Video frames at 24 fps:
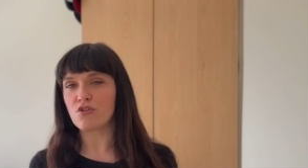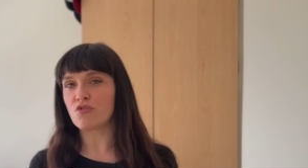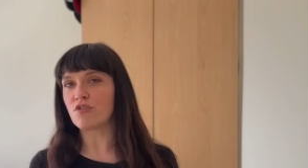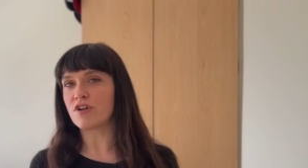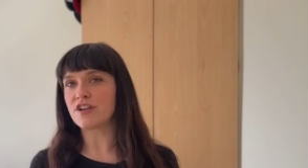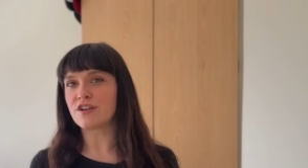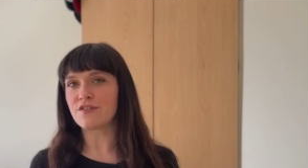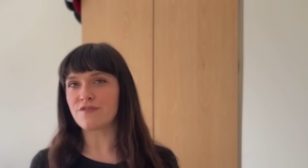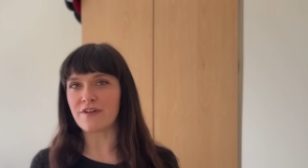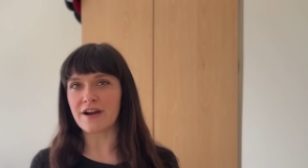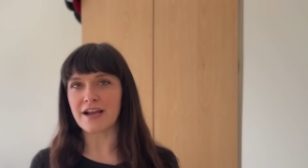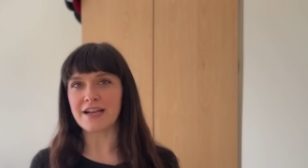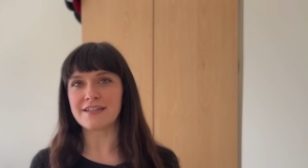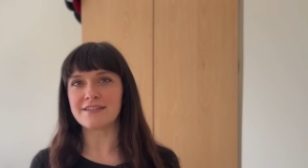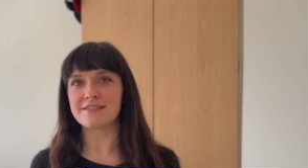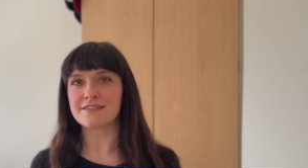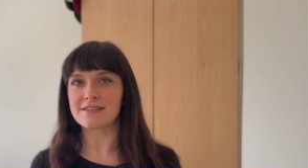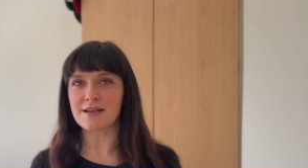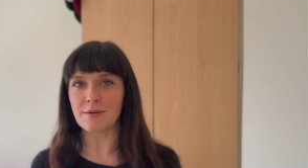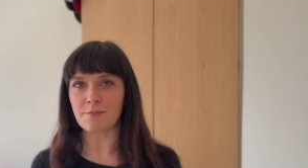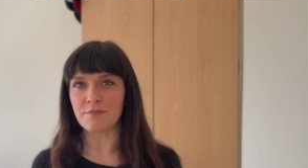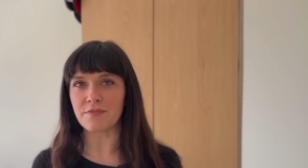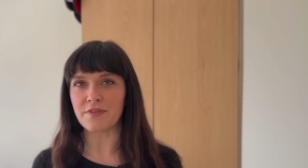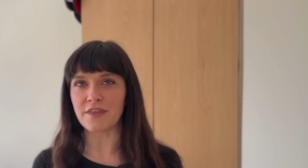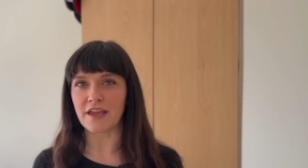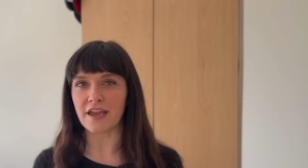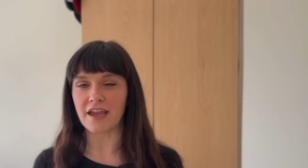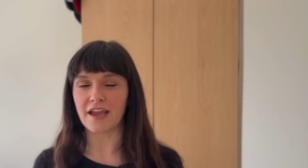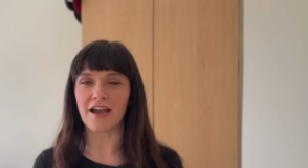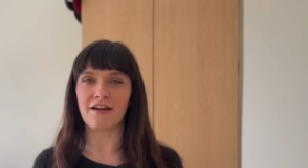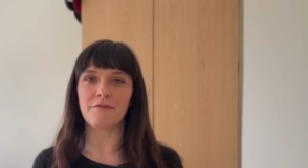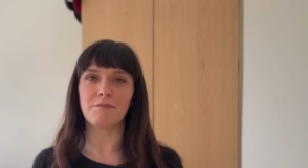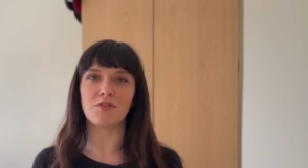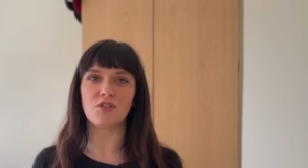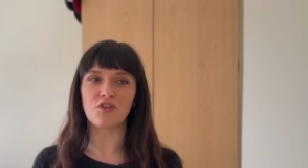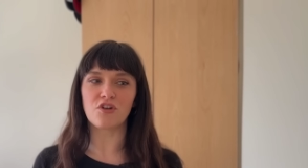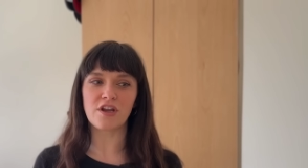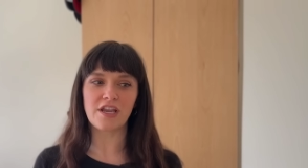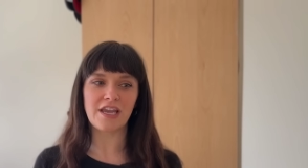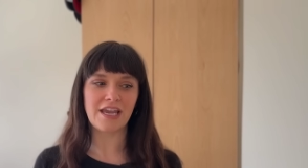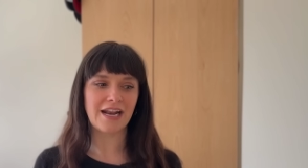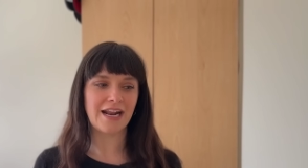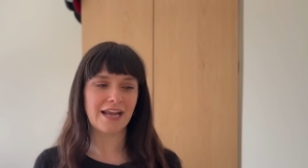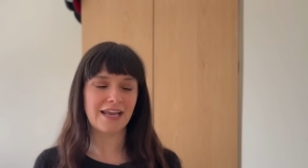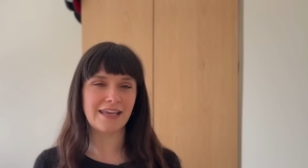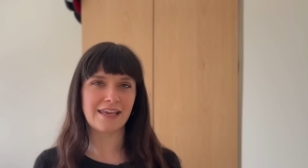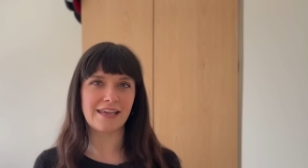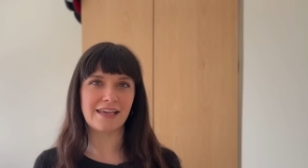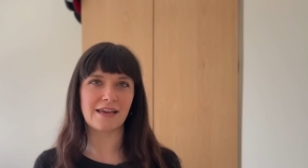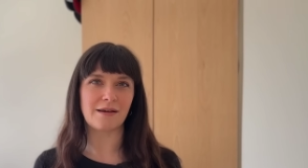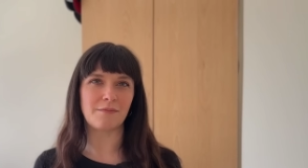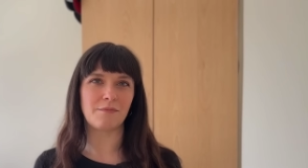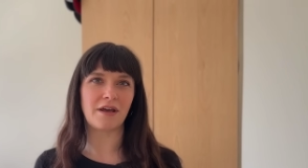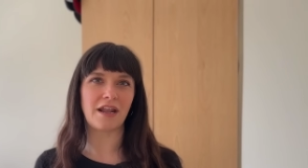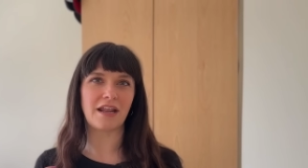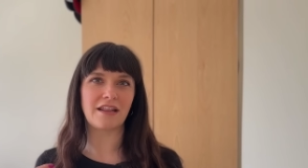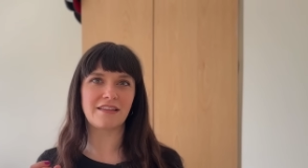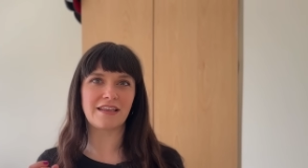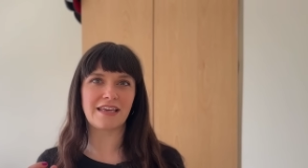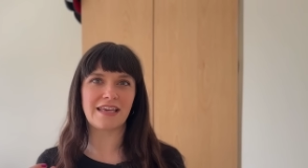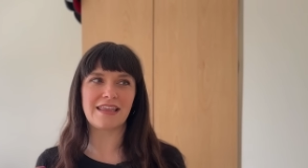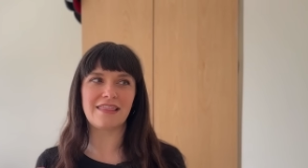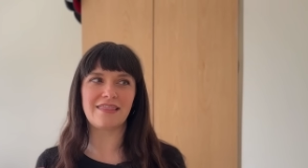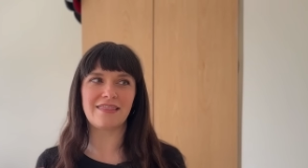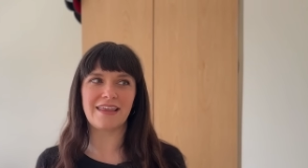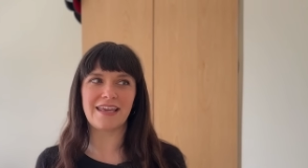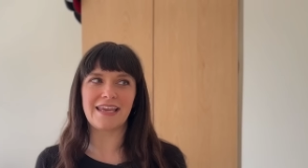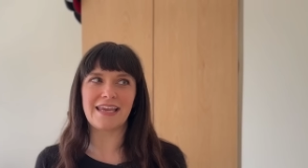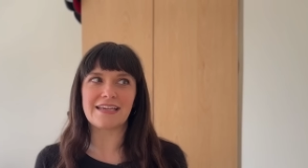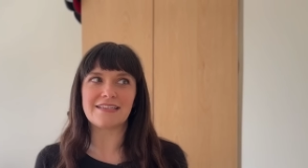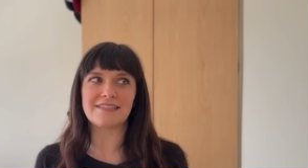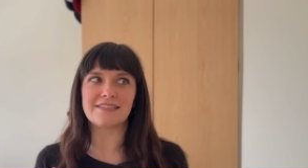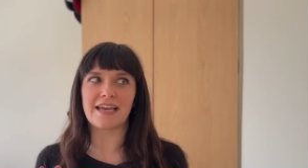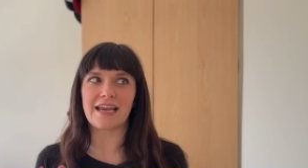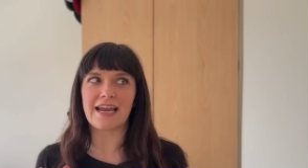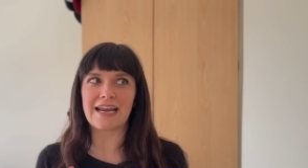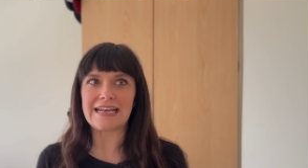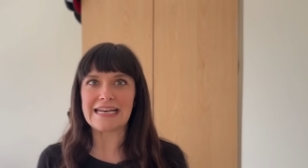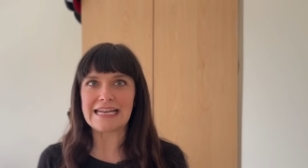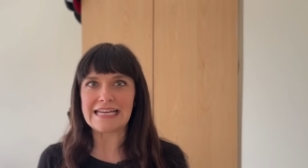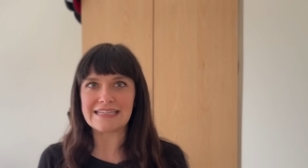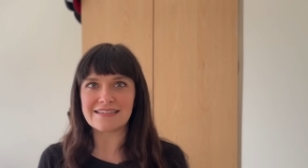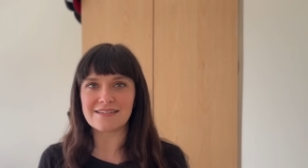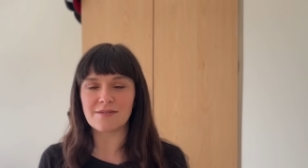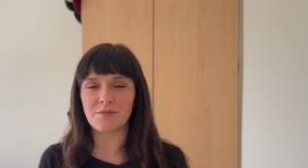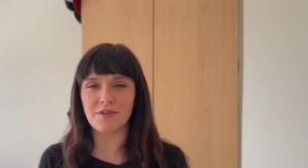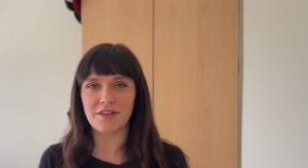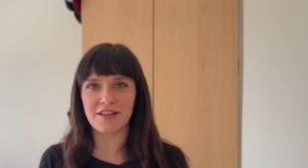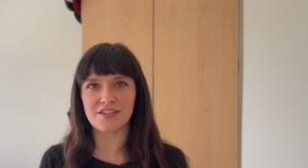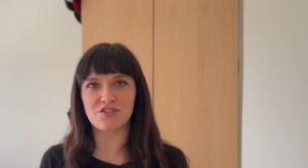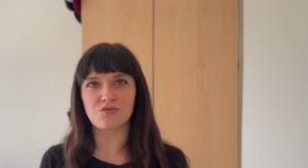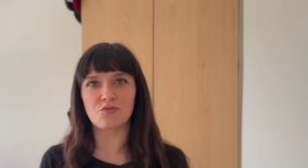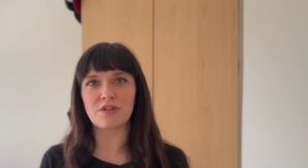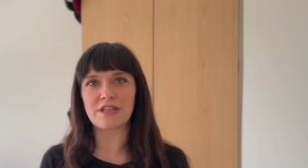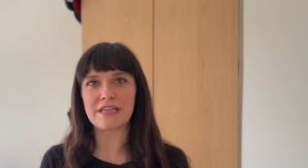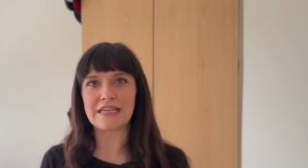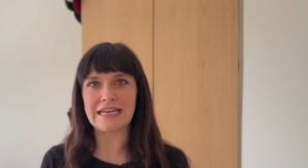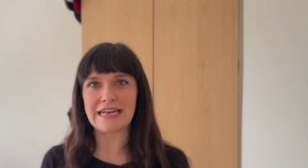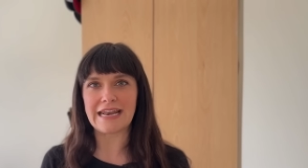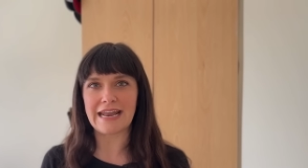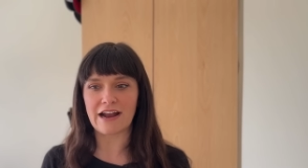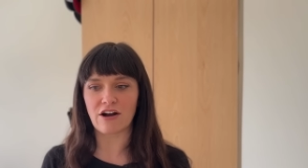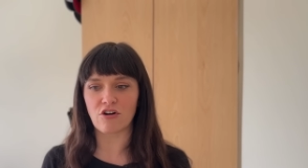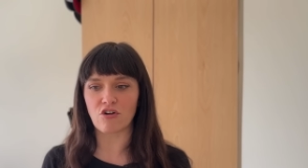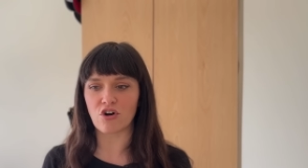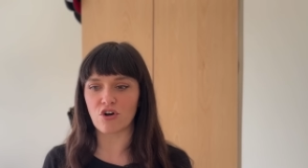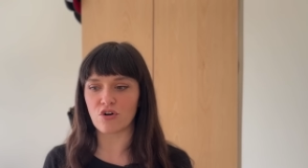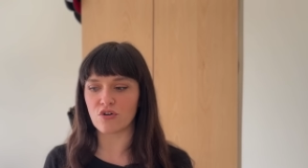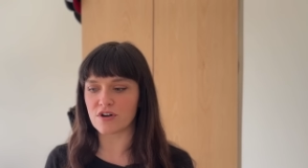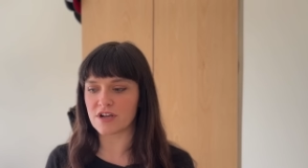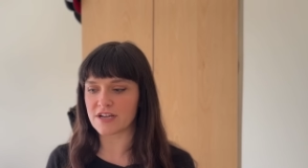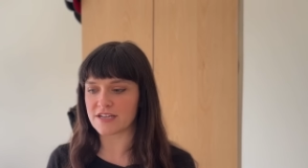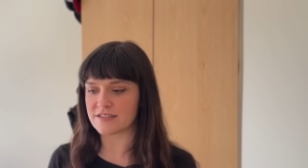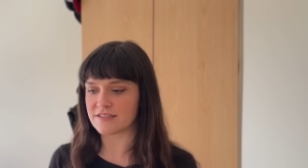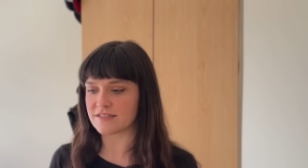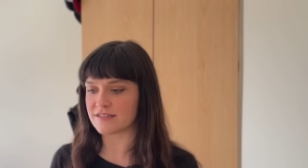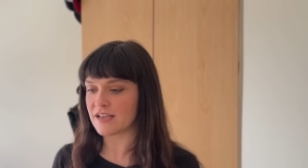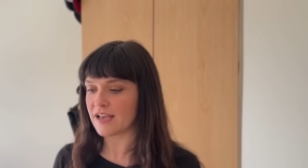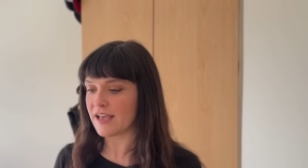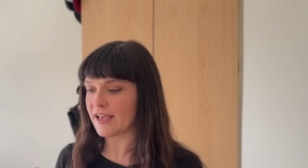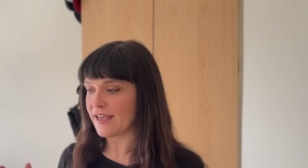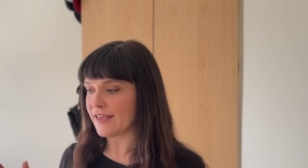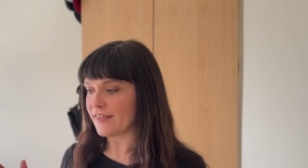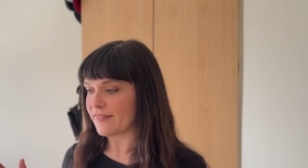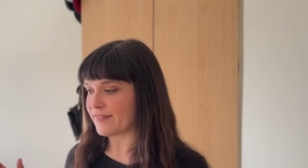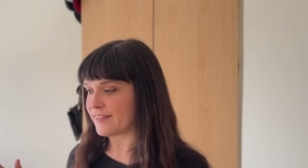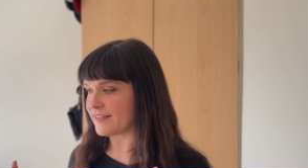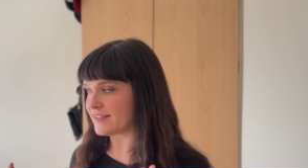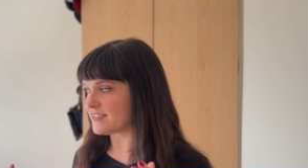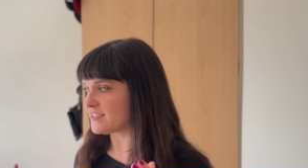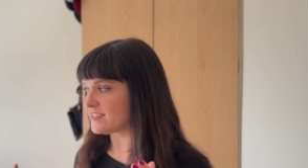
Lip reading: going to find something. I've been looking at IKEA, but the thing is like I need something that's really narrow, because this